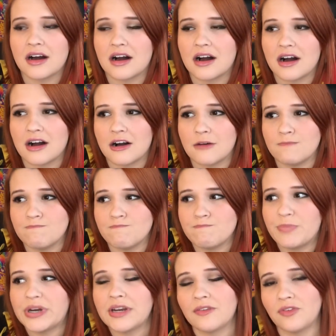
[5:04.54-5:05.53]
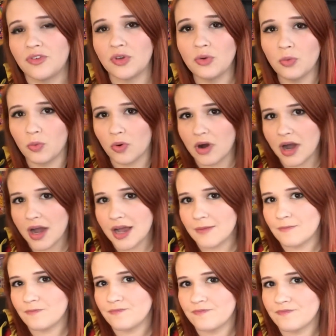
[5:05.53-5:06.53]
But if you want
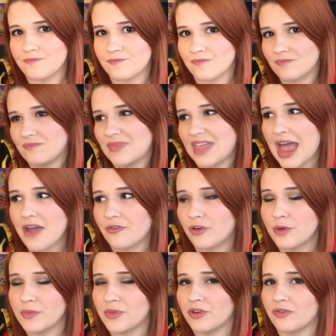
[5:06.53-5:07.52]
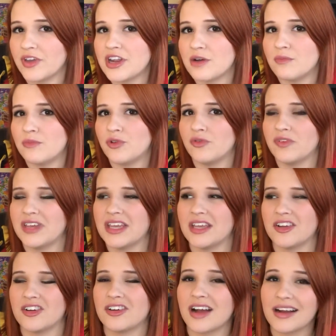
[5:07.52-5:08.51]
that from your Venom
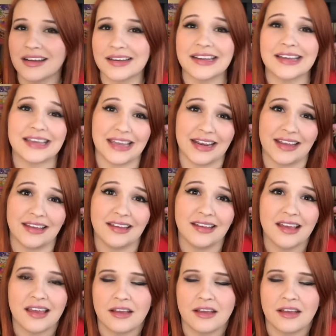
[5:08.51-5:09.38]
movie, you're not going to get it.